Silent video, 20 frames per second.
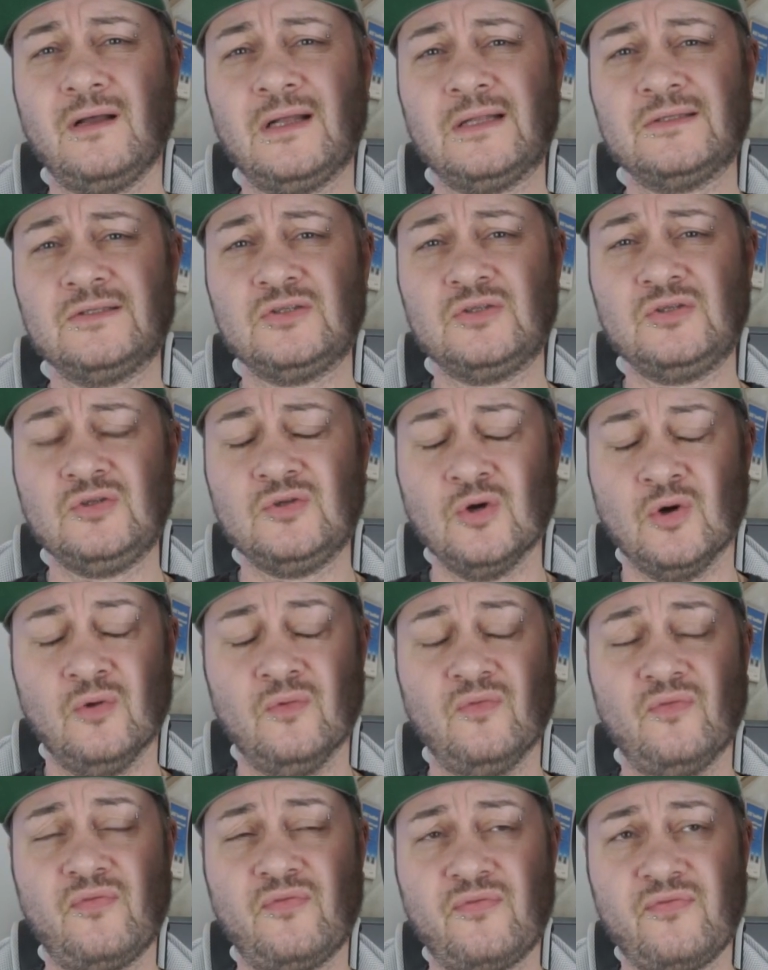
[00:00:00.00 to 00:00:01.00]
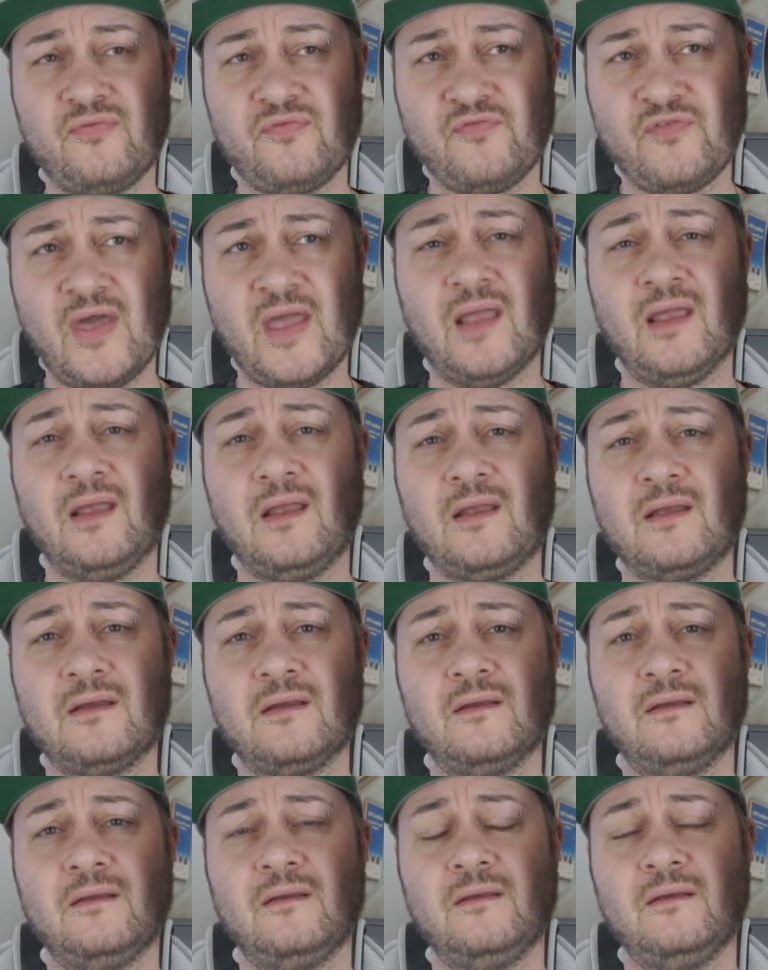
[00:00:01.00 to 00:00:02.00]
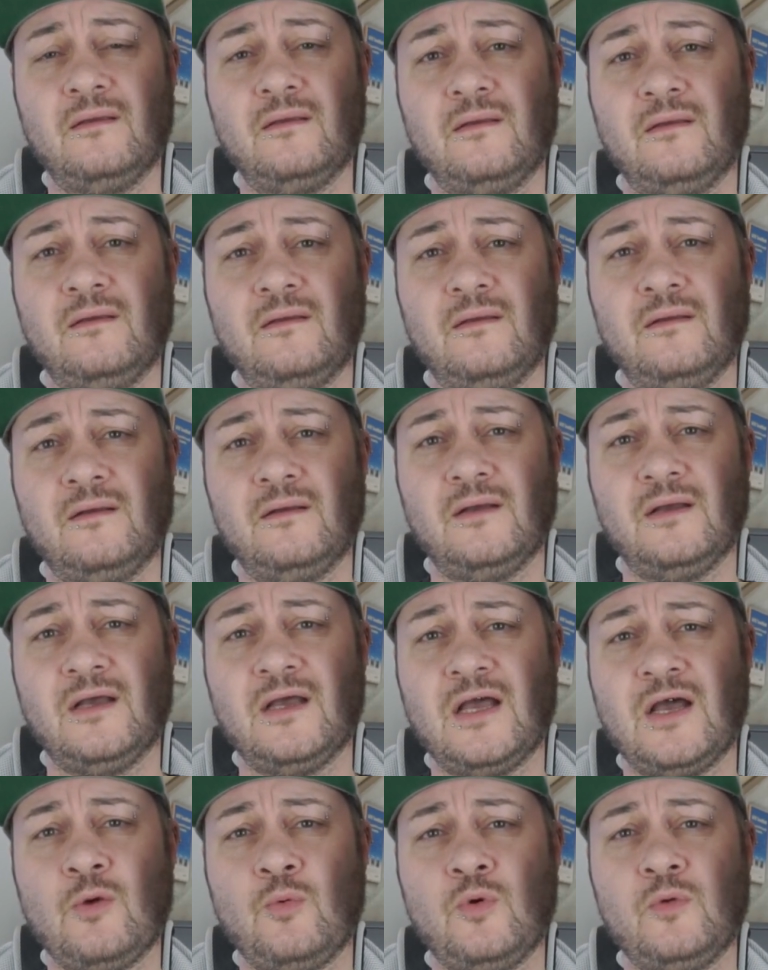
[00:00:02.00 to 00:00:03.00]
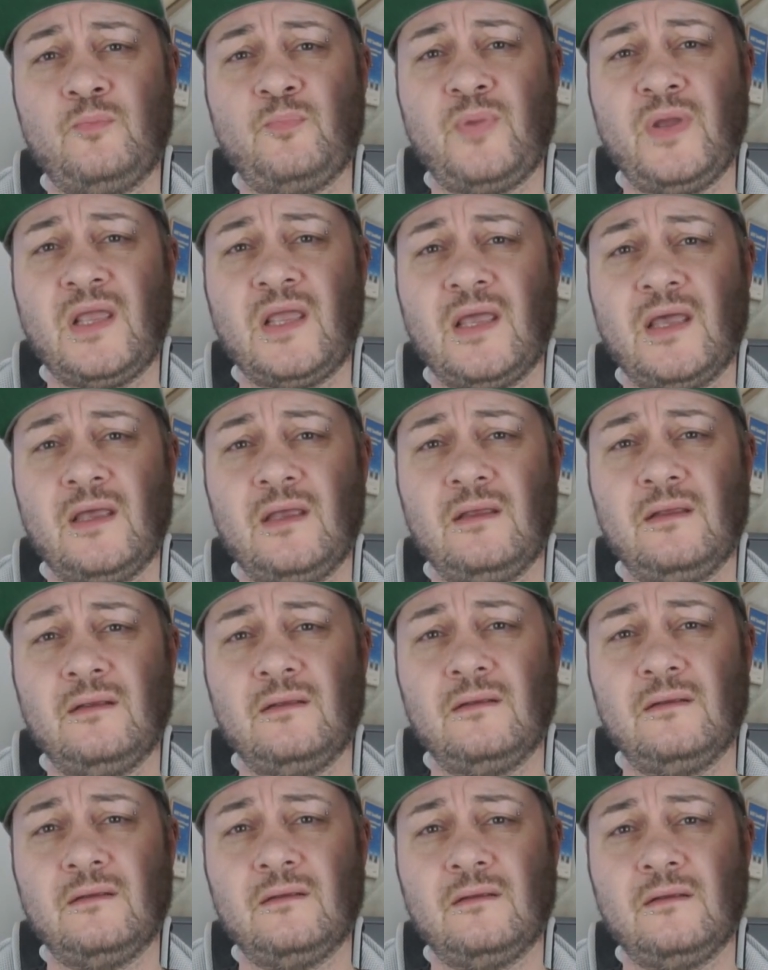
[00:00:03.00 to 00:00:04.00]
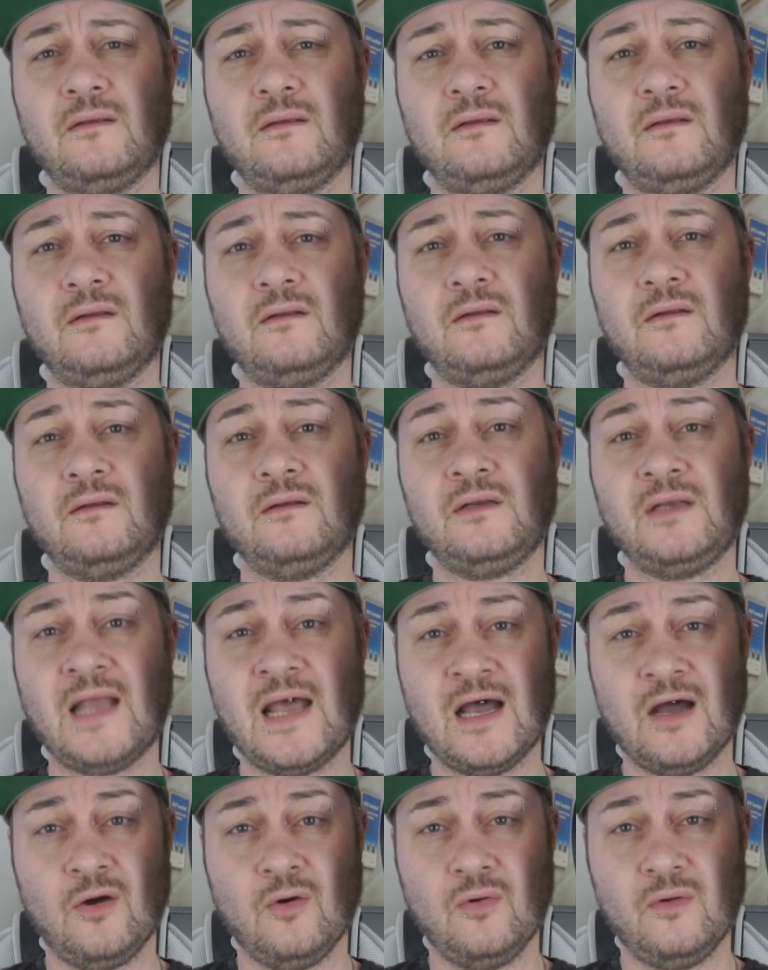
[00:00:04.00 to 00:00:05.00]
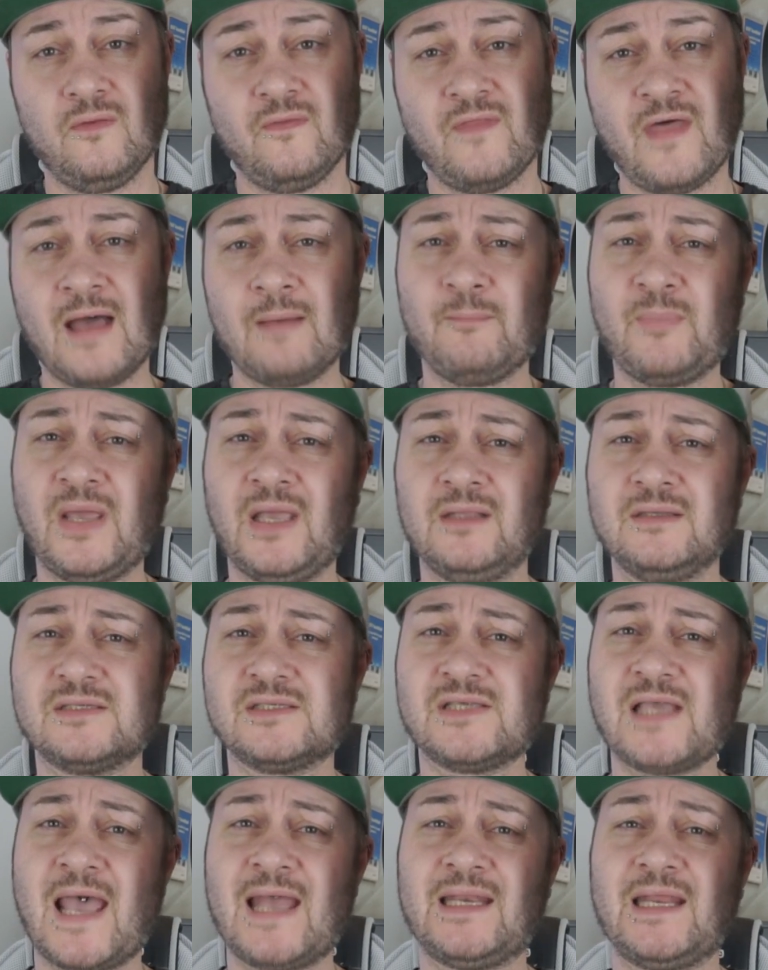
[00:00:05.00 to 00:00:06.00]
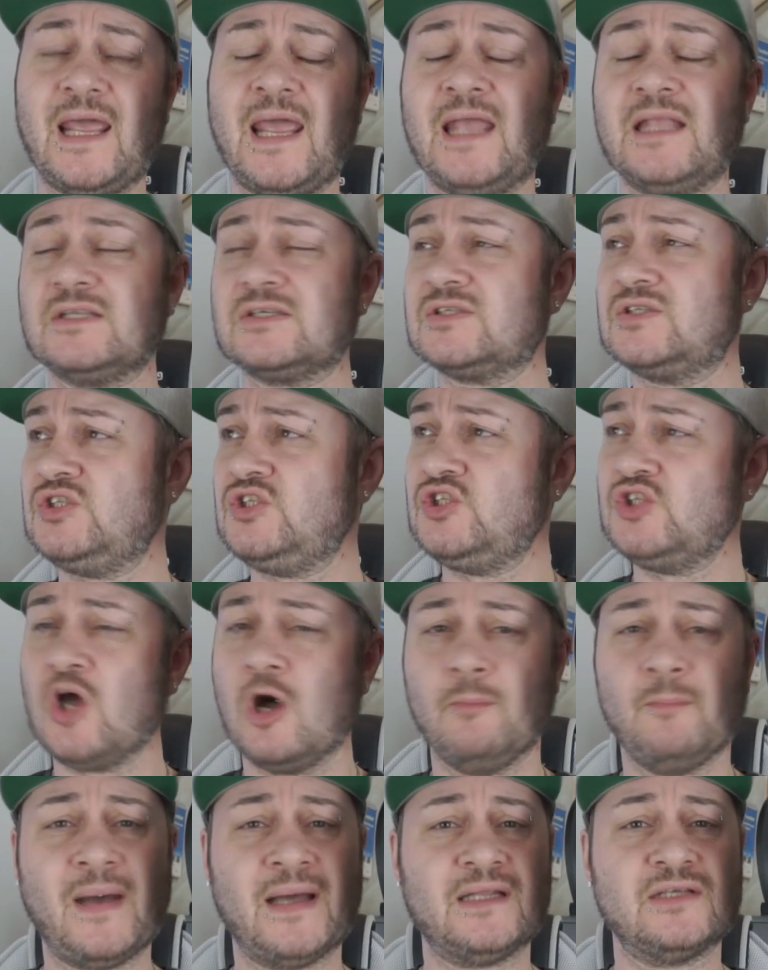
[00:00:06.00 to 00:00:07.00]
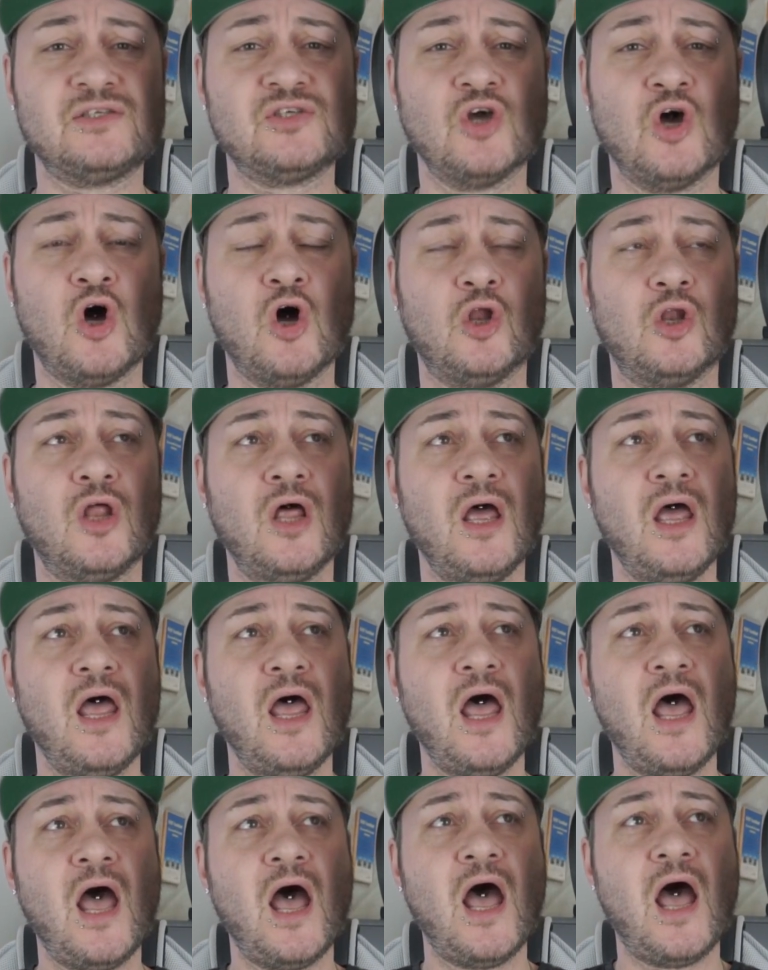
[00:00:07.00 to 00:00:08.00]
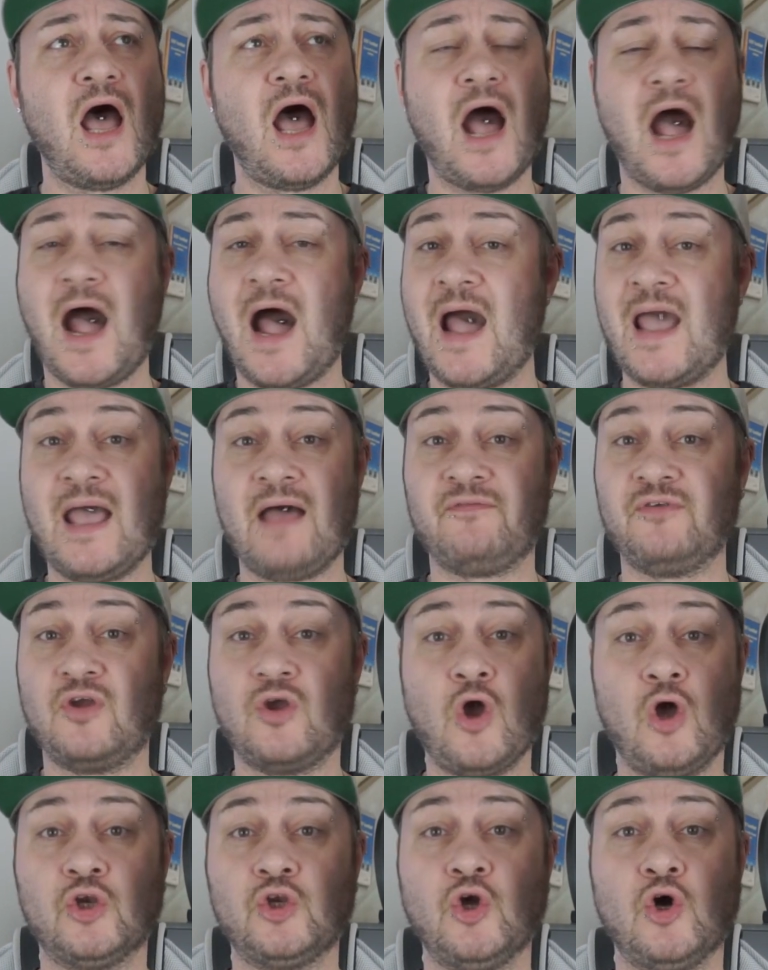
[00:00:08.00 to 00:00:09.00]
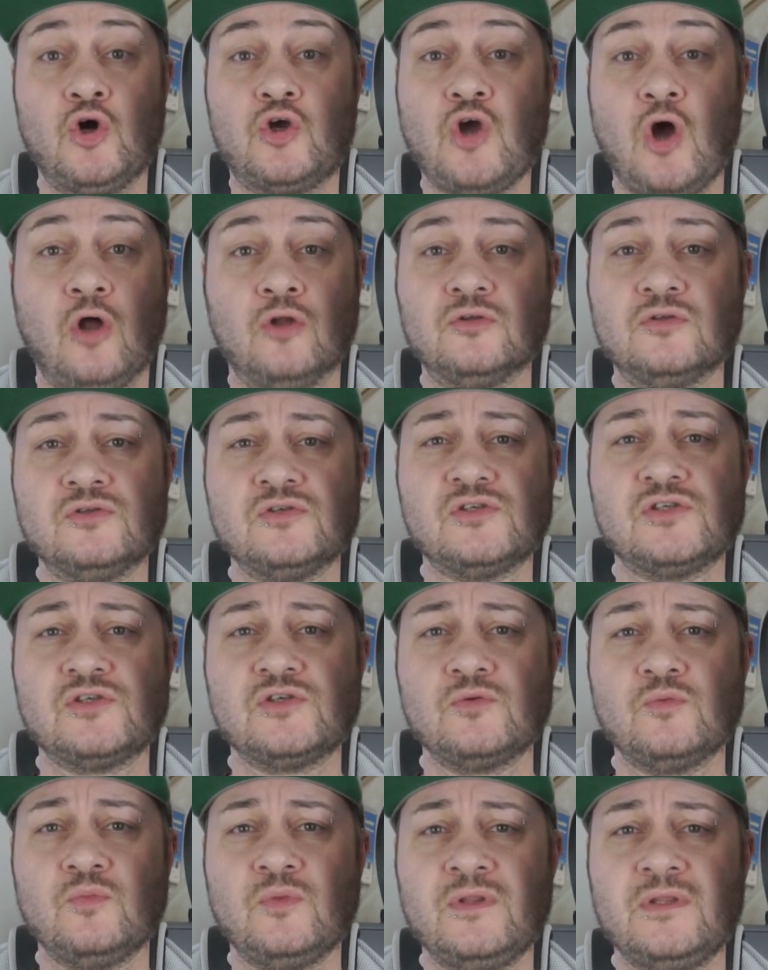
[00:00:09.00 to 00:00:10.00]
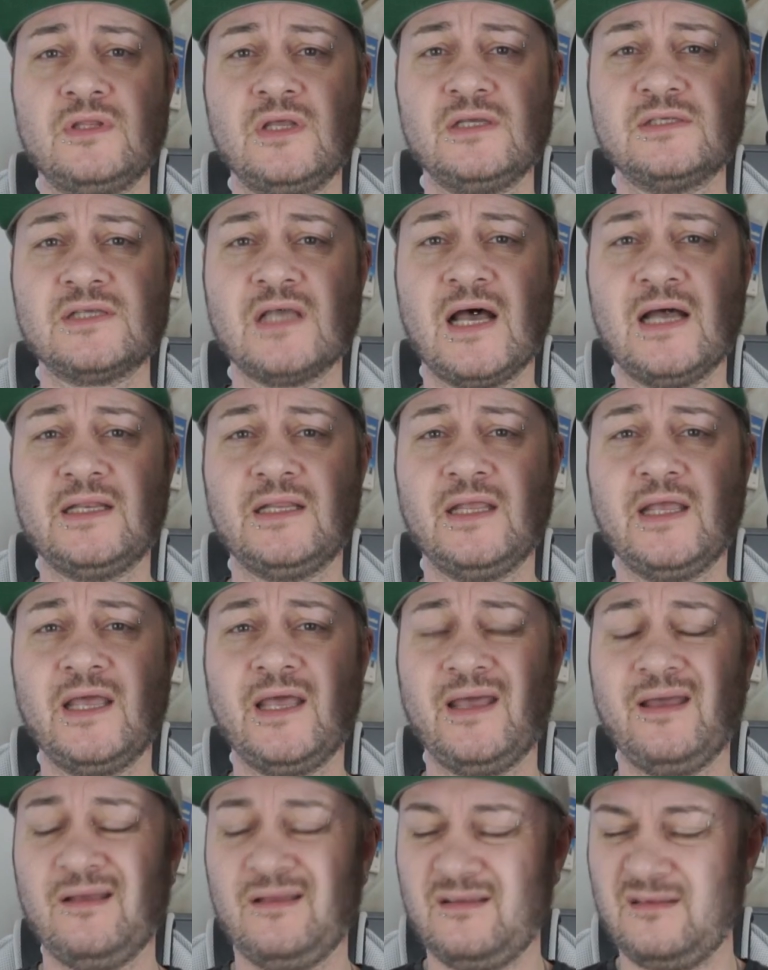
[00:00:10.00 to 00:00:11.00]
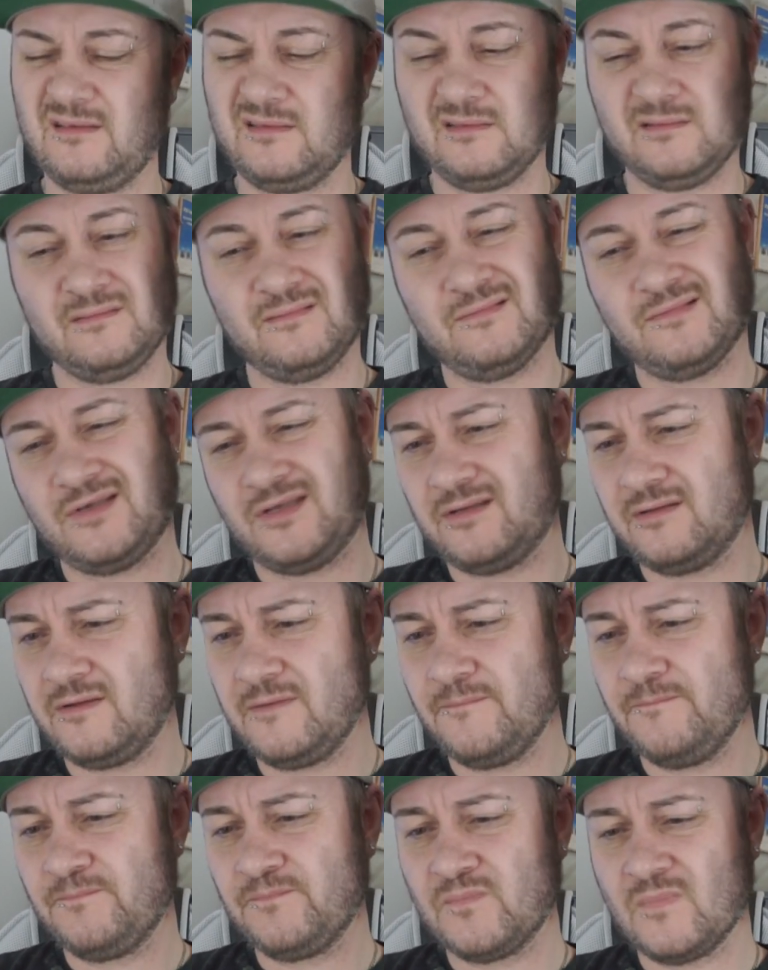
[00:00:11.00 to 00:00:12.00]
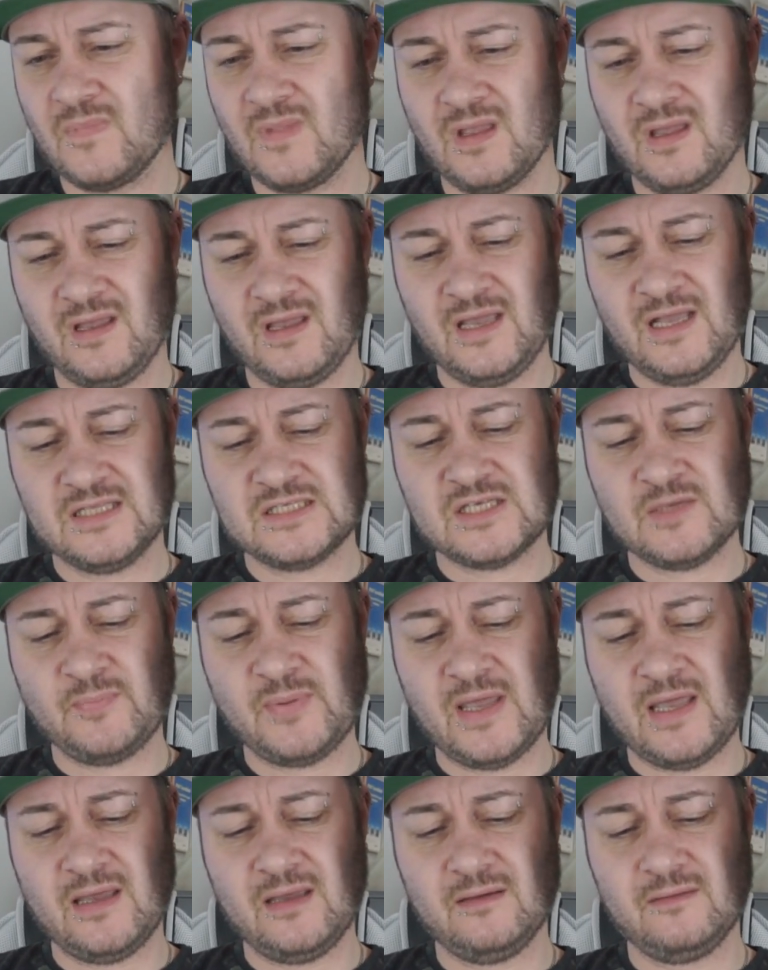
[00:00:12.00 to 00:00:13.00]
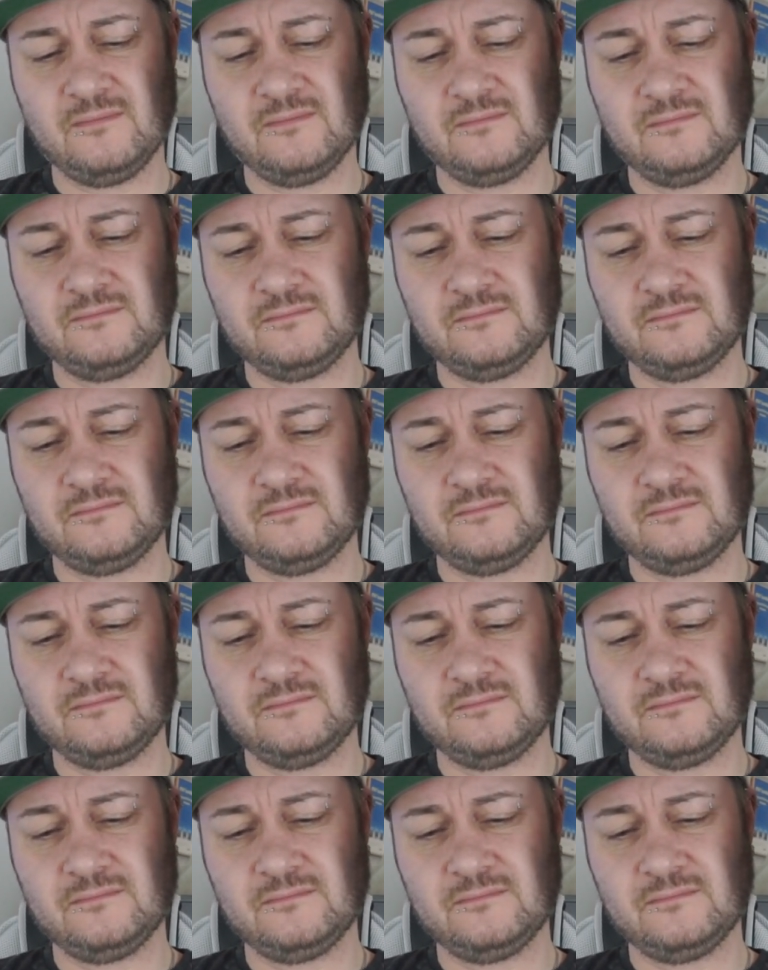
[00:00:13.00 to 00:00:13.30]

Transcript: I don't think I will pick it. Now, that being said, it's not bad at all. I haven't got no cons with this RDA. It's a bit